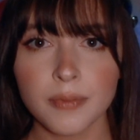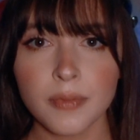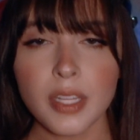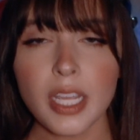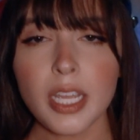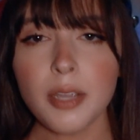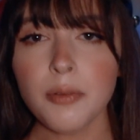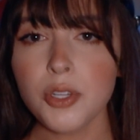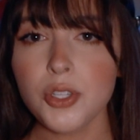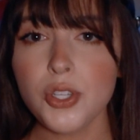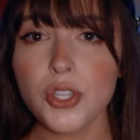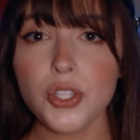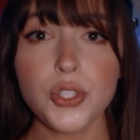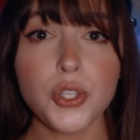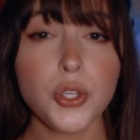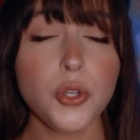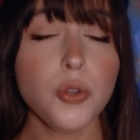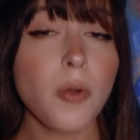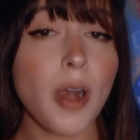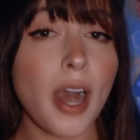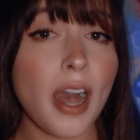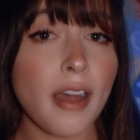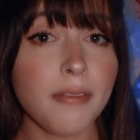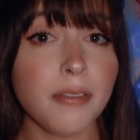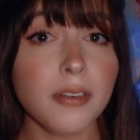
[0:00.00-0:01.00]
It was just
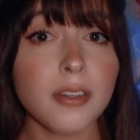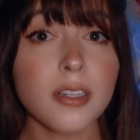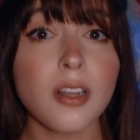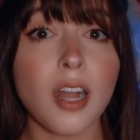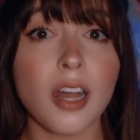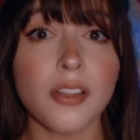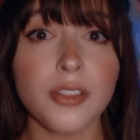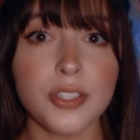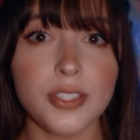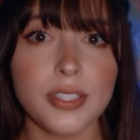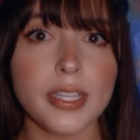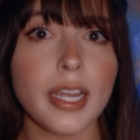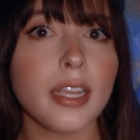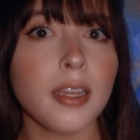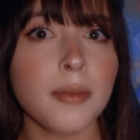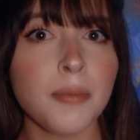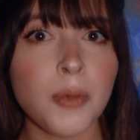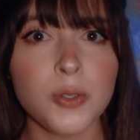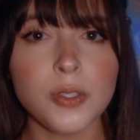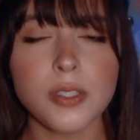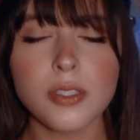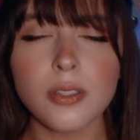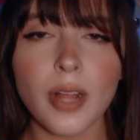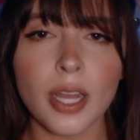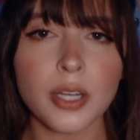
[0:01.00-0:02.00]
whoever got the second
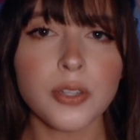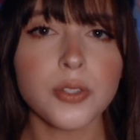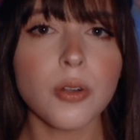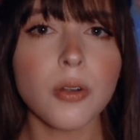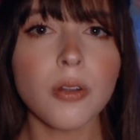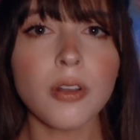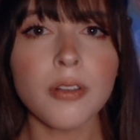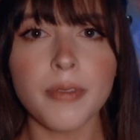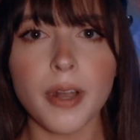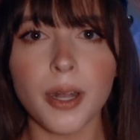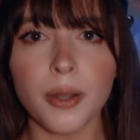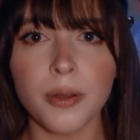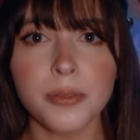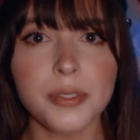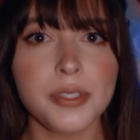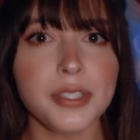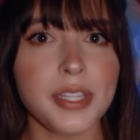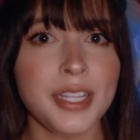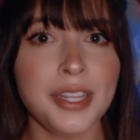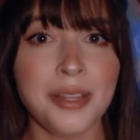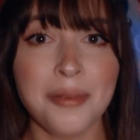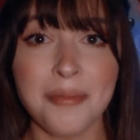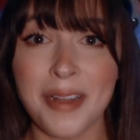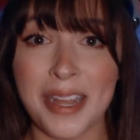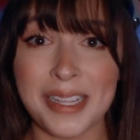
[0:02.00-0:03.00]
most electoral votes
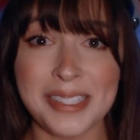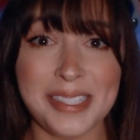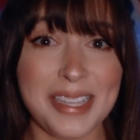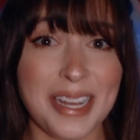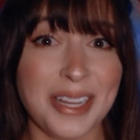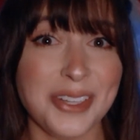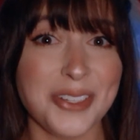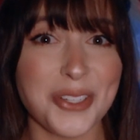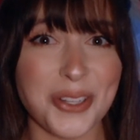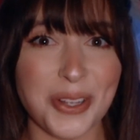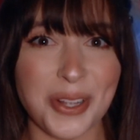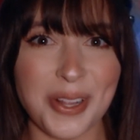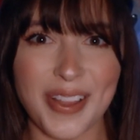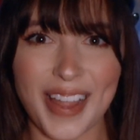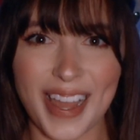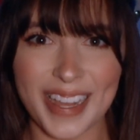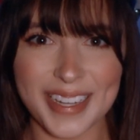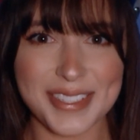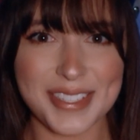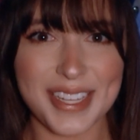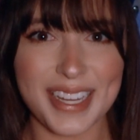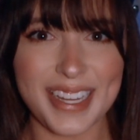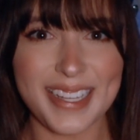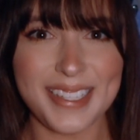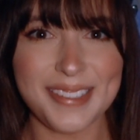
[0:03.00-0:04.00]
in the presidential
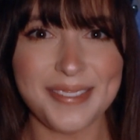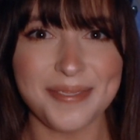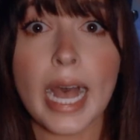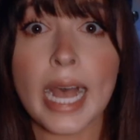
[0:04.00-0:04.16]
election.